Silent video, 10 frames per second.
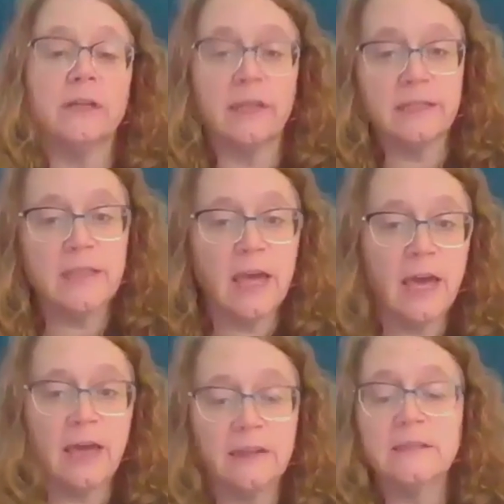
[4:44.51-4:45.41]
that because
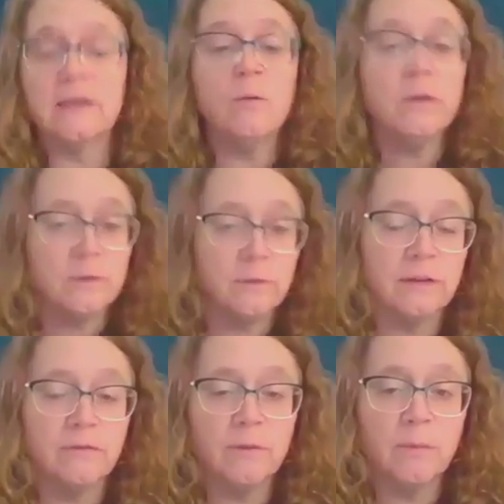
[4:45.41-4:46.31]
I wasn't working from
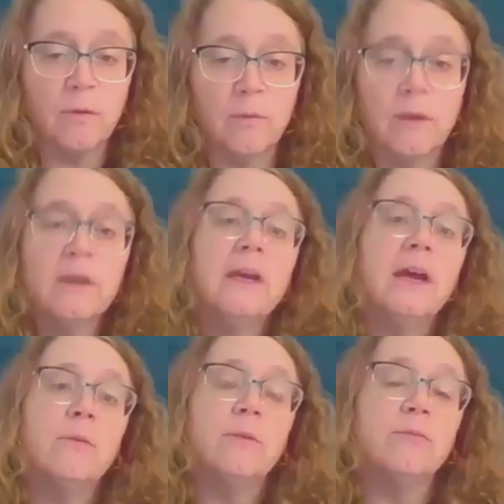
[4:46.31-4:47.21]
home. And we
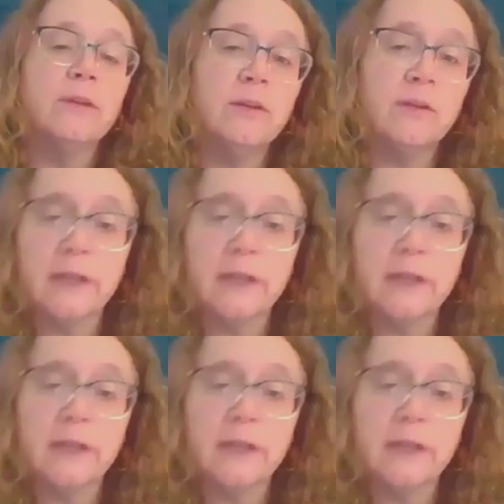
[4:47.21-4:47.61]
reorganized.